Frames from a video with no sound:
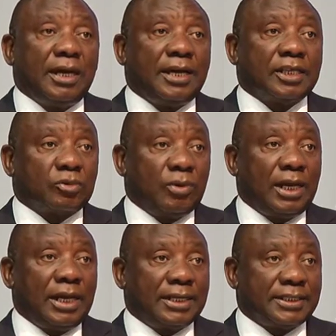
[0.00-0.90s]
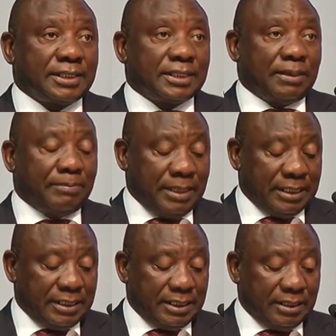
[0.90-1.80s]
as well as
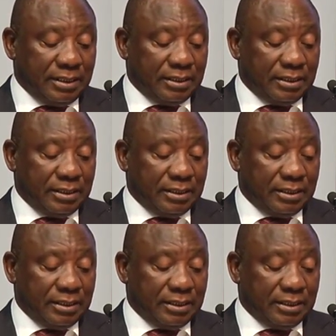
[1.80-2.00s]
stability.